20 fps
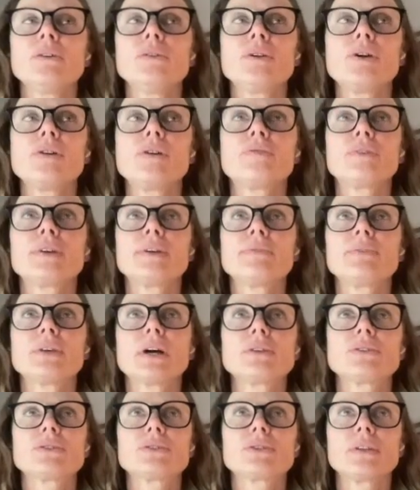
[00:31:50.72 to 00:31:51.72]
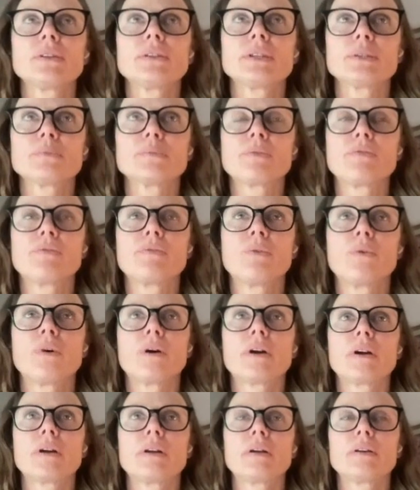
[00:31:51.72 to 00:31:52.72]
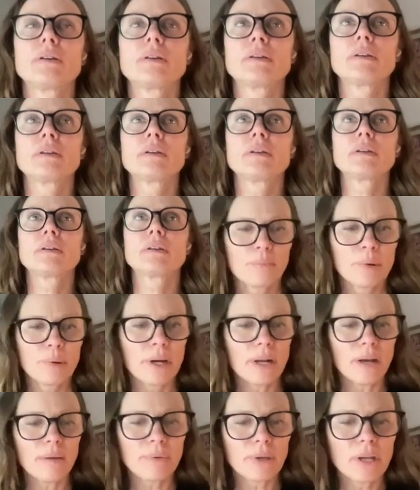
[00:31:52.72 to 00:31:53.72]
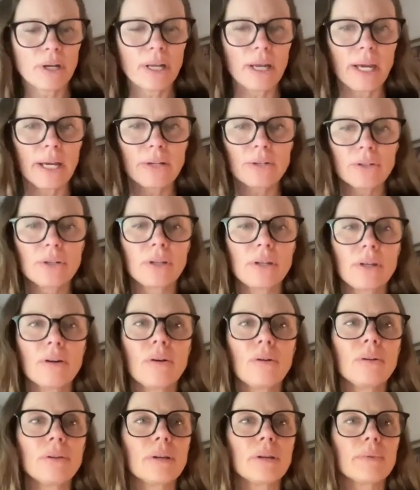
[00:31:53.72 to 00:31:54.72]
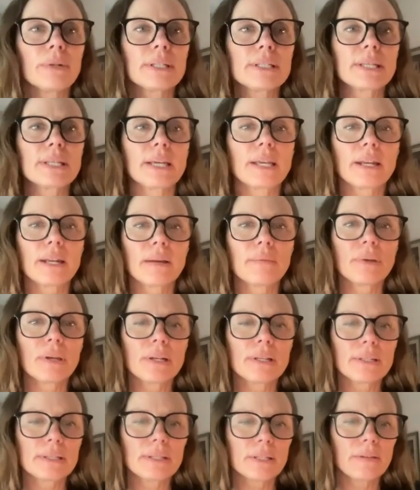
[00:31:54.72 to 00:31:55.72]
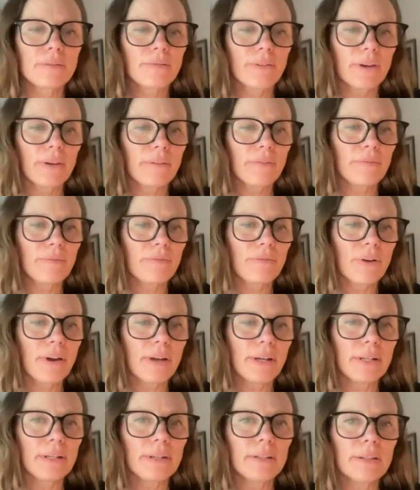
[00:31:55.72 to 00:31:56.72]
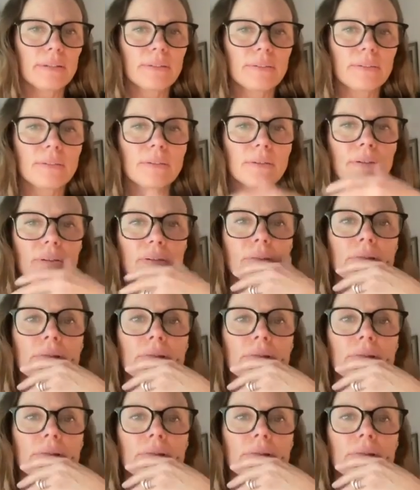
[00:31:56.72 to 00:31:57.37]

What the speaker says: I don't know if we've touched on this before, but I'm gonna actually hold on 1 second. I'm gonna see if I can find this.